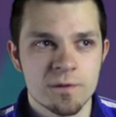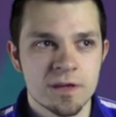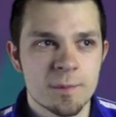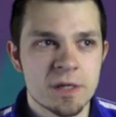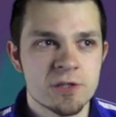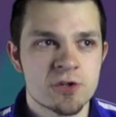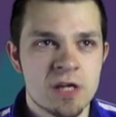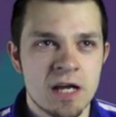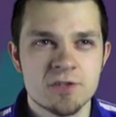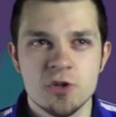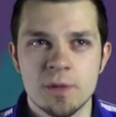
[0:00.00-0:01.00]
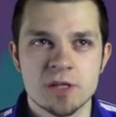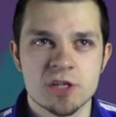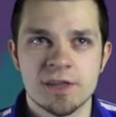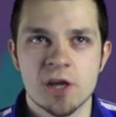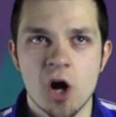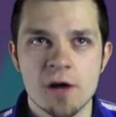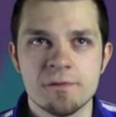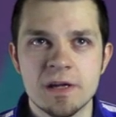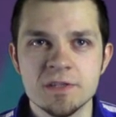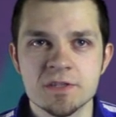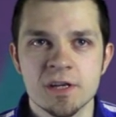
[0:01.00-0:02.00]
I mean, you're not too much on the
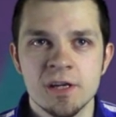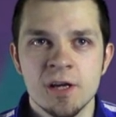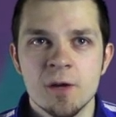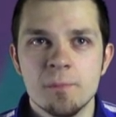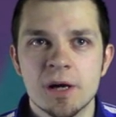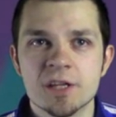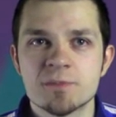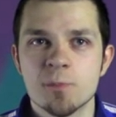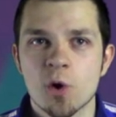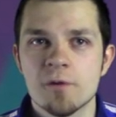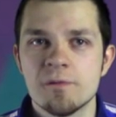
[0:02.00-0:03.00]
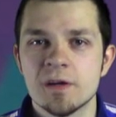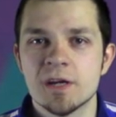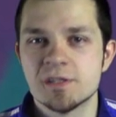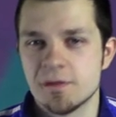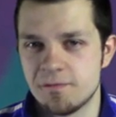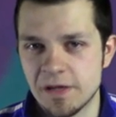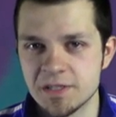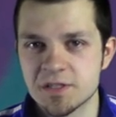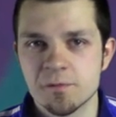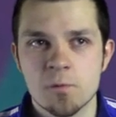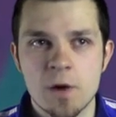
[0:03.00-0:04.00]
offense, but it's more of a, a
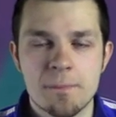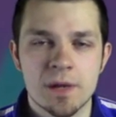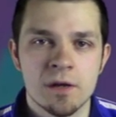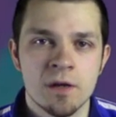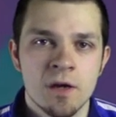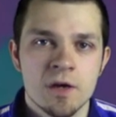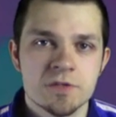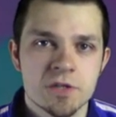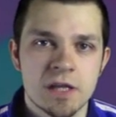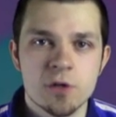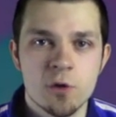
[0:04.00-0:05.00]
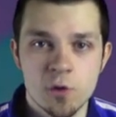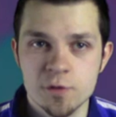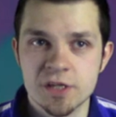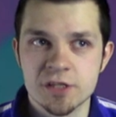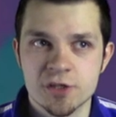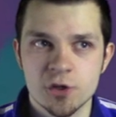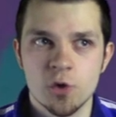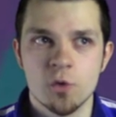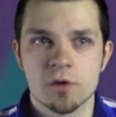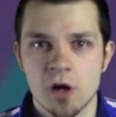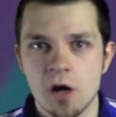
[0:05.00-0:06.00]
defensive weapon so that you use it
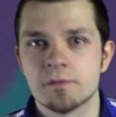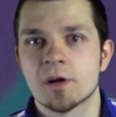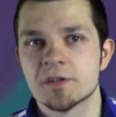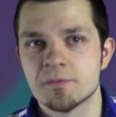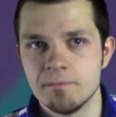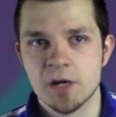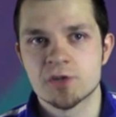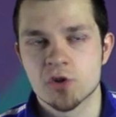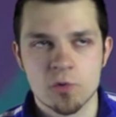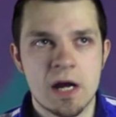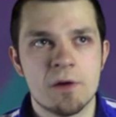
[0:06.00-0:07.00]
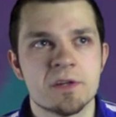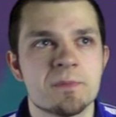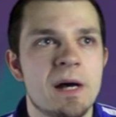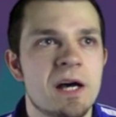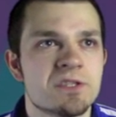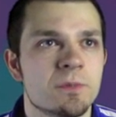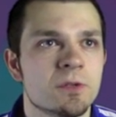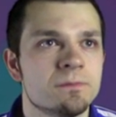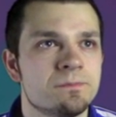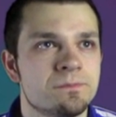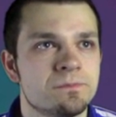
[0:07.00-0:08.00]
to cover as much ground as possible.
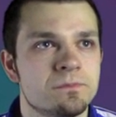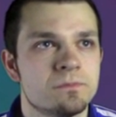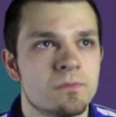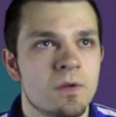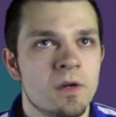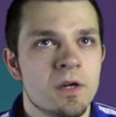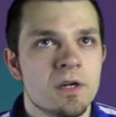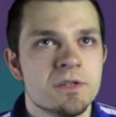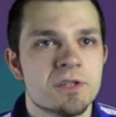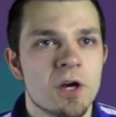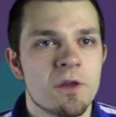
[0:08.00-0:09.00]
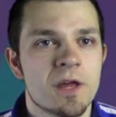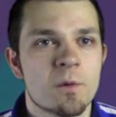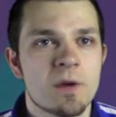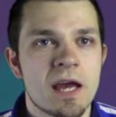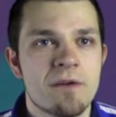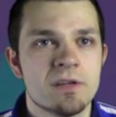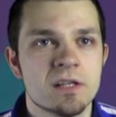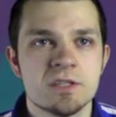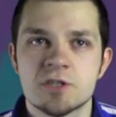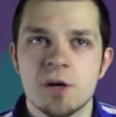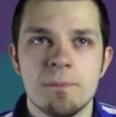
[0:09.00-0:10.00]
So there we have it.
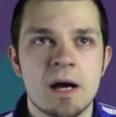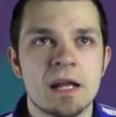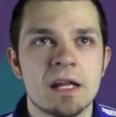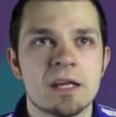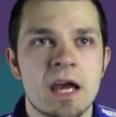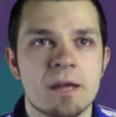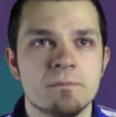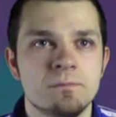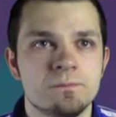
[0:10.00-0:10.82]
Let's jump on in again.